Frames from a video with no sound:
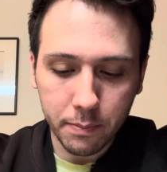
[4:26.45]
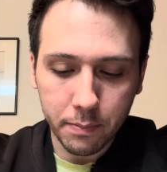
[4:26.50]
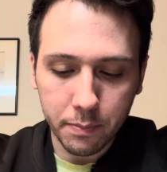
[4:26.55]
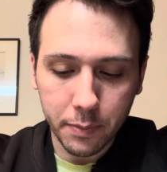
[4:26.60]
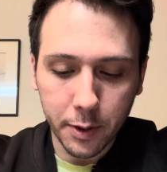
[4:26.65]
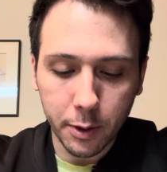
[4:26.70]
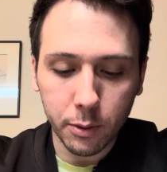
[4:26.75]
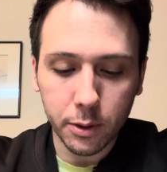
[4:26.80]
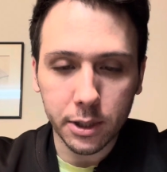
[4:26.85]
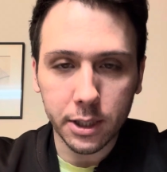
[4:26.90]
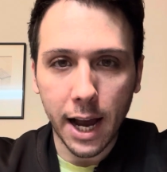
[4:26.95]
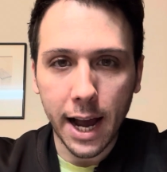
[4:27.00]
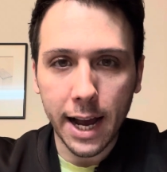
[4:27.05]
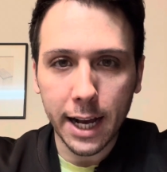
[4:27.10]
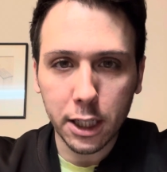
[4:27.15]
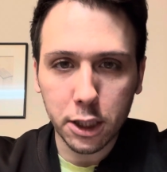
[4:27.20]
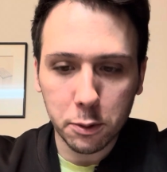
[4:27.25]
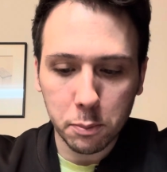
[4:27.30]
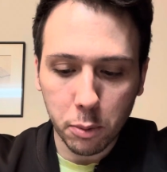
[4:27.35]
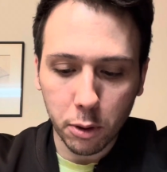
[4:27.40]
It was
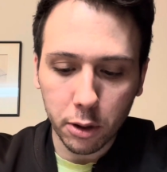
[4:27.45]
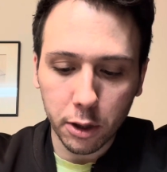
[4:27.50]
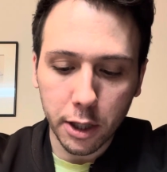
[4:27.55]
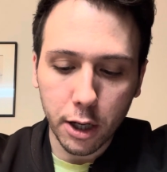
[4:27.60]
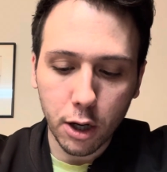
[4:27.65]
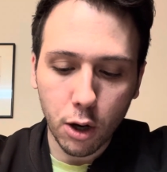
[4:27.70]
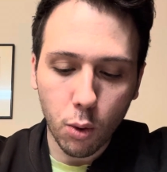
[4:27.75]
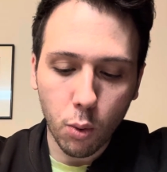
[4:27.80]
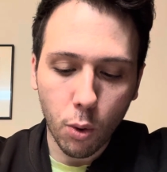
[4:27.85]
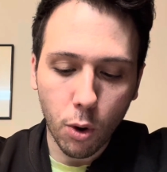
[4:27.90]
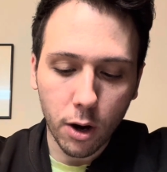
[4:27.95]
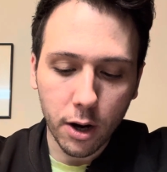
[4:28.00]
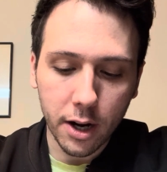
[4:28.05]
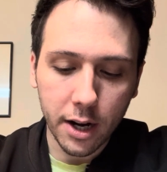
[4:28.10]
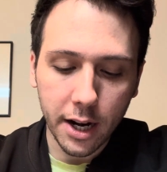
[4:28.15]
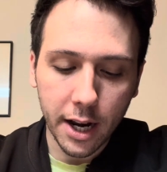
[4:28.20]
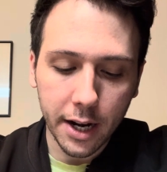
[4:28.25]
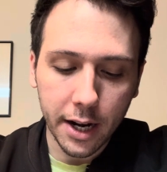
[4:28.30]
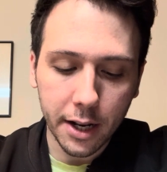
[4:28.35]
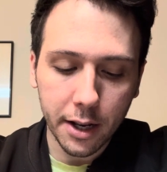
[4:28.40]
expertly
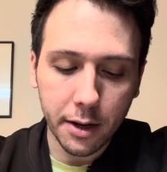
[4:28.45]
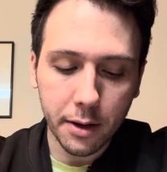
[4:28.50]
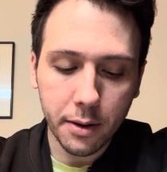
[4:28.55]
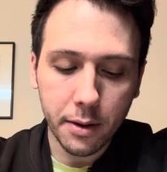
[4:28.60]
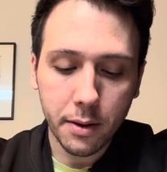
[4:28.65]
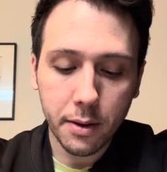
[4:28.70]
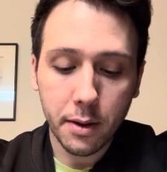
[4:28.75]
coordinated